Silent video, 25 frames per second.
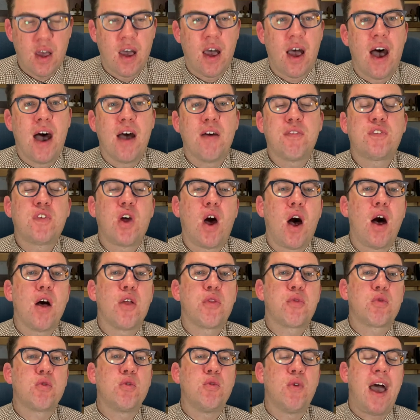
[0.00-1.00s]
I've taught
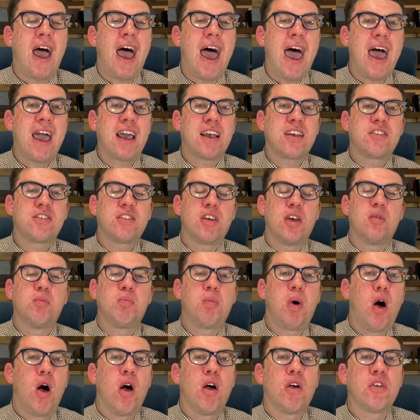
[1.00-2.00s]
through Acts and
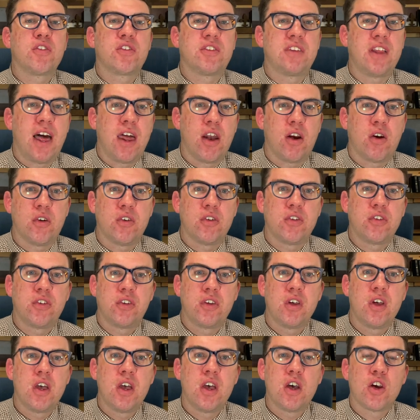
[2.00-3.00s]
Paul's letters
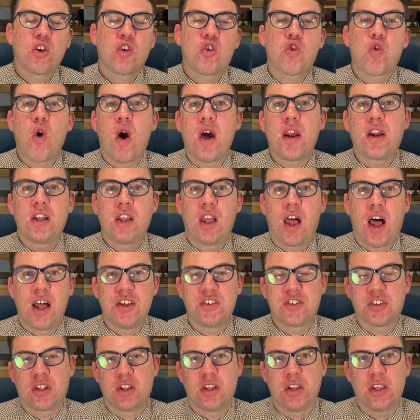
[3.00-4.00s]

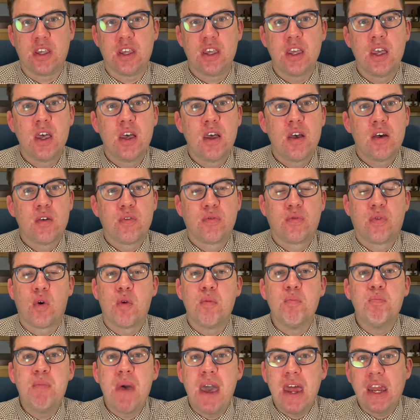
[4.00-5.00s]
chronologically for
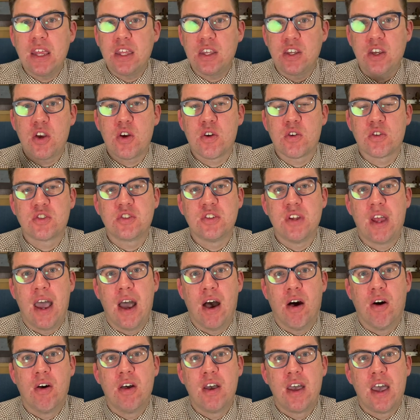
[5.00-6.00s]
many years now,
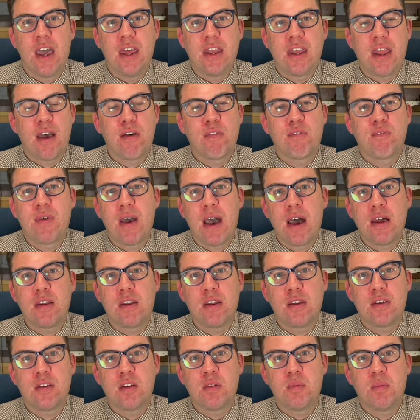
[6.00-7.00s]
and I've found
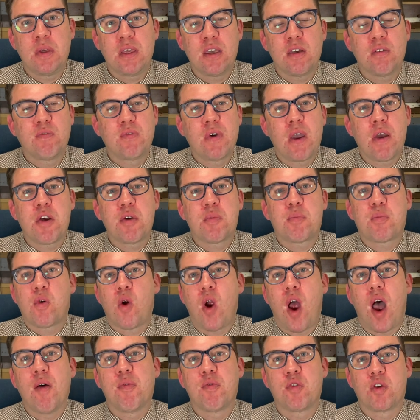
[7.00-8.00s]
it to be a very
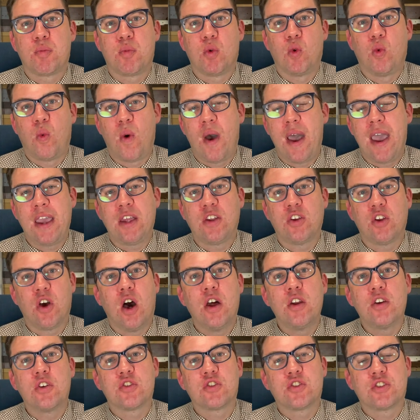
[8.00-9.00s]
profitable way to
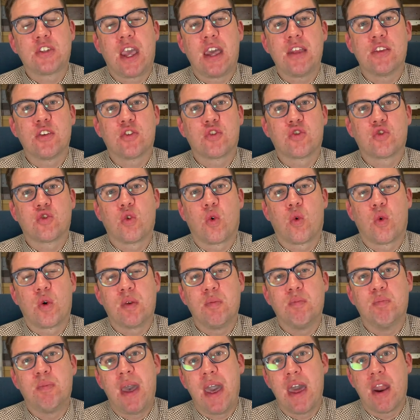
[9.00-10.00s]
understand the
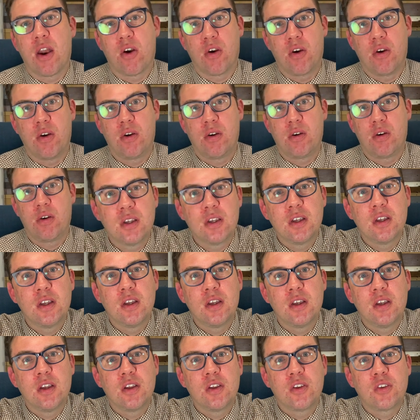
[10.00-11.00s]
story better.
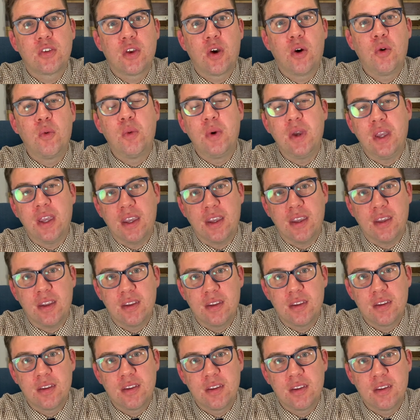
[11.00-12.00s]
So we,
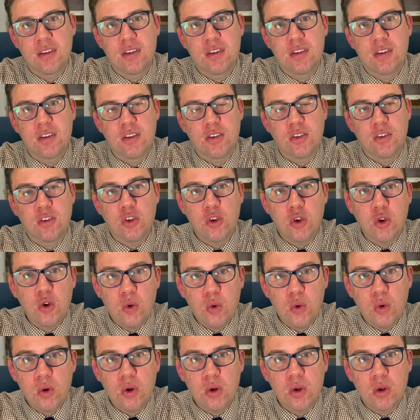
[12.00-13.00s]

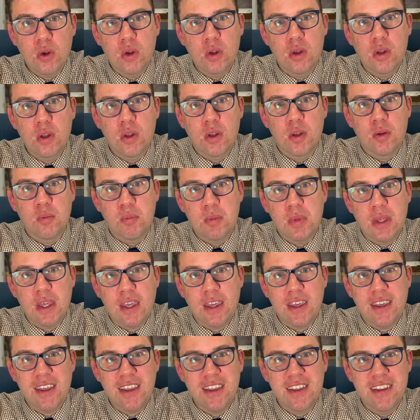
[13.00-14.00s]
you,
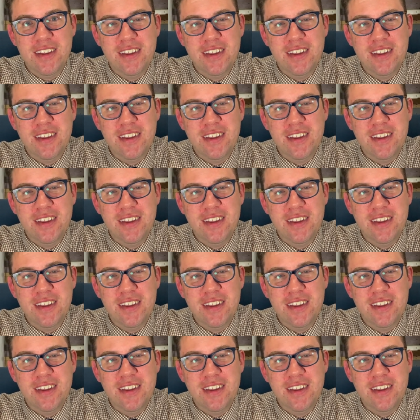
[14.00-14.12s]
me,